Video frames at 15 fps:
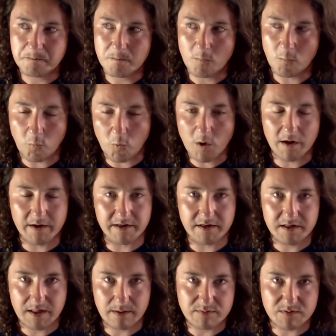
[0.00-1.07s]
one, it
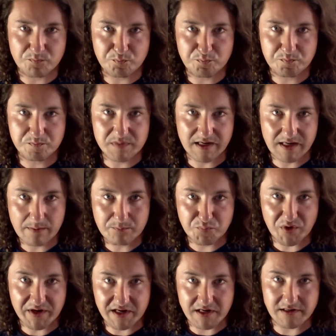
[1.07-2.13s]
kept
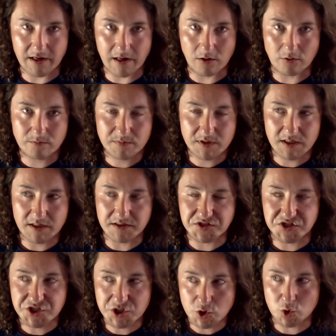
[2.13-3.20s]
breaking down, and
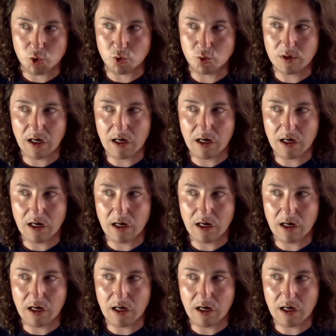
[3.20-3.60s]
two,